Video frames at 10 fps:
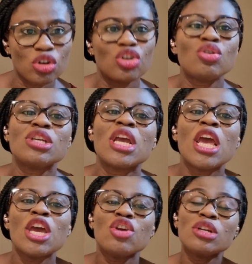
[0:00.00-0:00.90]
You
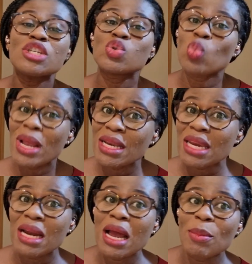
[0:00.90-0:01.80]
know the swelling
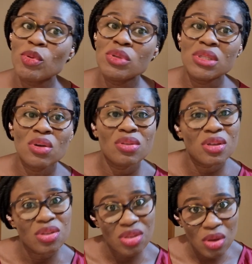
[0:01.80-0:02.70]
that happens on the
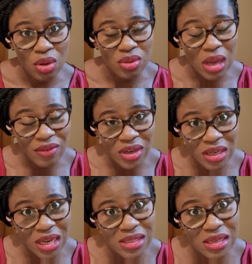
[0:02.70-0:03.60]
after they
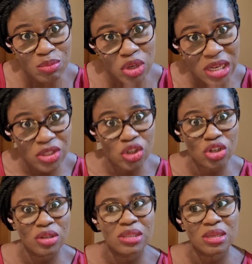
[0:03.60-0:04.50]
get the
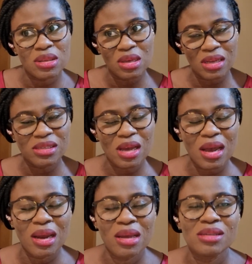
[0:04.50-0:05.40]
immunizations in their
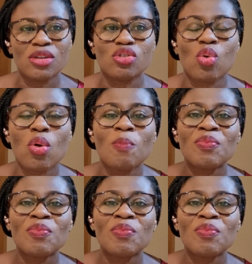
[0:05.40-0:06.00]
thighs. So